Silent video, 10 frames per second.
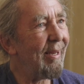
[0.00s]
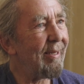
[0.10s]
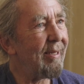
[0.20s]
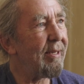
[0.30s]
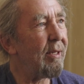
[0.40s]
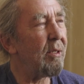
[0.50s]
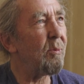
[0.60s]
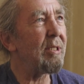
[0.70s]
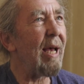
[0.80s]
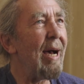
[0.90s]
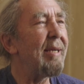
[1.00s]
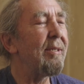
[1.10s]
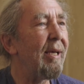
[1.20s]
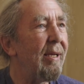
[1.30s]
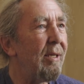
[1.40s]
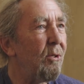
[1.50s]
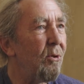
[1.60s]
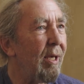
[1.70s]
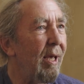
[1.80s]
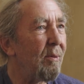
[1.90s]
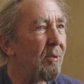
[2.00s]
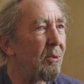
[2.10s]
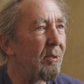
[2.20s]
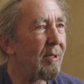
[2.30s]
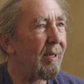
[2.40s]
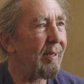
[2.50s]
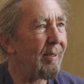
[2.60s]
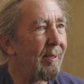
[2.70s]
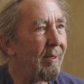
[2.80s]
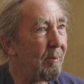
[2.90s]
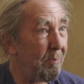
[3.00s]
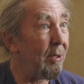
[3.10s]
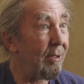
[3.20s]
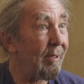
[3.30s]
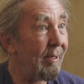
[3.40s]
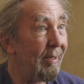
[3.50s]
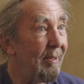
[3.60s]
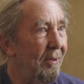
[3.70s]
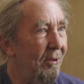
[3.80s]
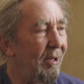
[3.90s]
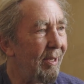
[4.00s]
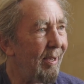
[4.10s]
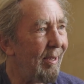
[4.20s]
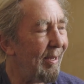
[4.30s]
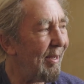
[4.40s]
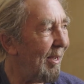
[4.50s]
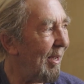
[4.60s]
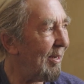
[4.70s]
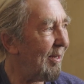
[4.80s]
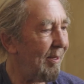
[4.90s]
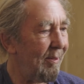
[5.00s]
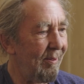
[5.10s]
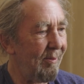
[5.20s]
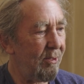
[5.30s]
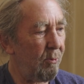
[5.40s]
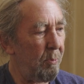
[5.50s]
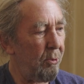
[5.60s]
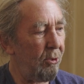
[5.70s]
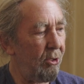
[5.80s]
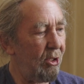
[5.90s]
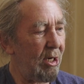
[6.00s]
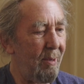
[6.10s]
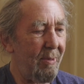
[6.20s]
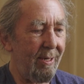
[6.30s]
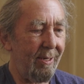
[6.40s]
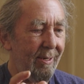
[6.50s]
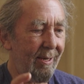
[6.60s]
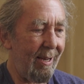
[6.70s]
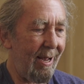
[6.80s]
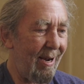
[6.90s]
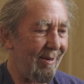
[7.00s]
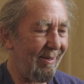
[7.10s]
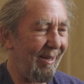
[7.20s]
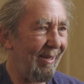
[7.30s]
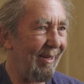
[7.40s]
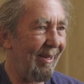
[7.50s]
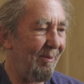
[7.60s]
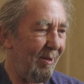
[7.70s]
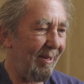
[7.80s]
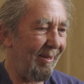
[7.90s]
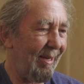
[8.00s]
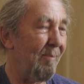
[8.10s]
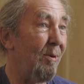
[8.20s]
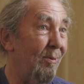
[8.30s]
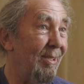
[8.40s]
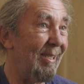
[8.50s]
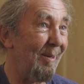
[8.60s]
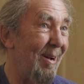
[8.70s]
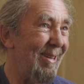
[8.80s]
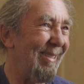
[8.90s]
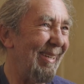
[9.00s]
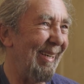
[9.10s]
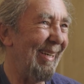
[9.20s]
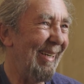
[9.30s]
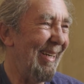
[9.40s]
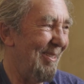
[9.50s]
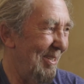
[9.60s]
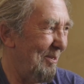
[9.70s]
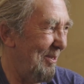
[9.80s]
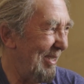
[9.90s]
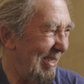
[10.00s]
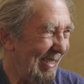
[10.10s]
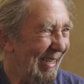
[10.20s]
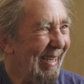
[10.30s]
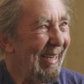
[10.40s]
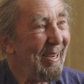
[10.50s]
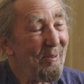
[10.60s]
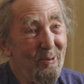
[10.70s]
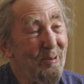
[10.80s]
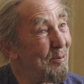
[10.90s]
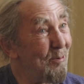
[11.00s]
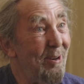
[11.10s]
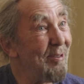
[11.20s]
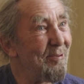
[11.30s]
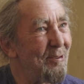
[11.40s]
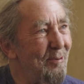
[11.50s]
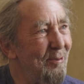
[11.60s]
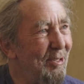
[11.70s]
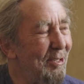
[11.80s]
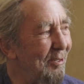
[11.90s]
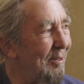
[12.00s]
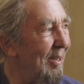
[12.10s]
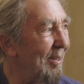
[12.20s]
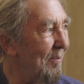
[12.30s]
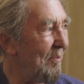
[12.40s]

because there was Anarchy in the UK, which was the punk thing, and so we put shaman and anarchy together. And came up with Shamanarchy, which was wonderful. It was just great,